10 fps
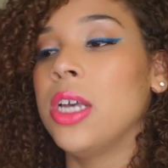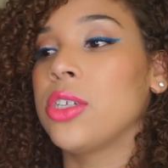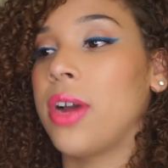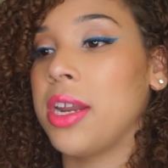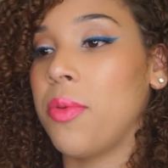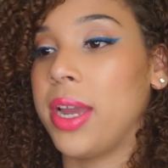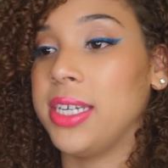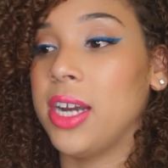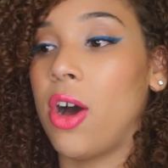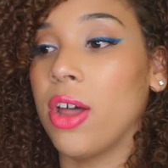So
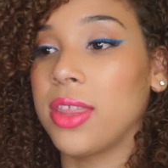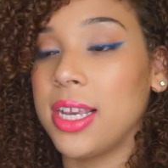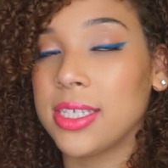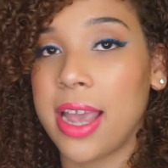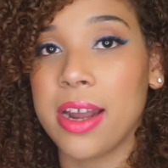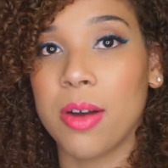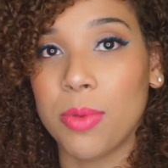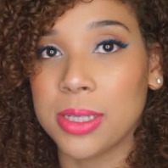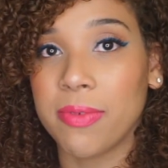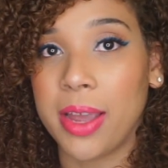anyway, All Things Ada
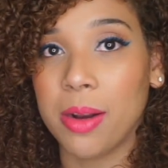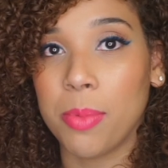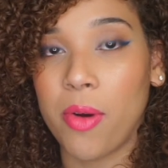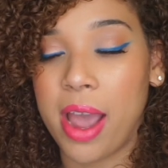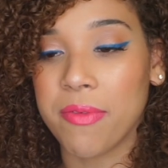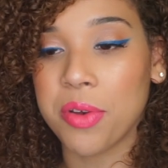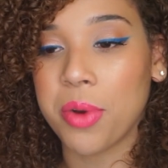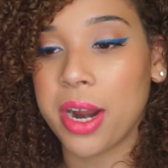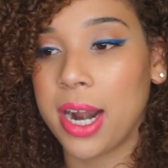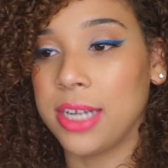was available
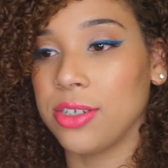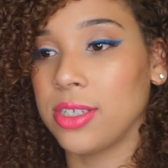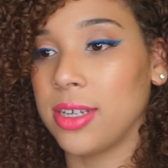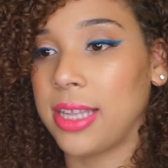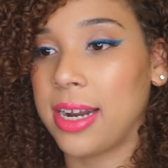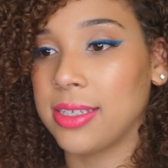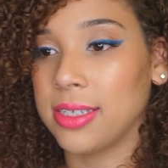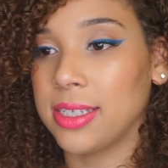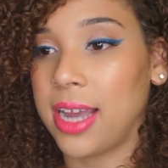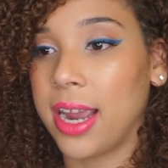everywhere, and I just took that as a
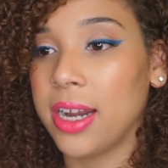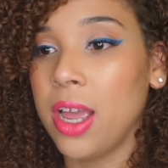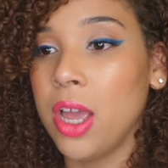sign.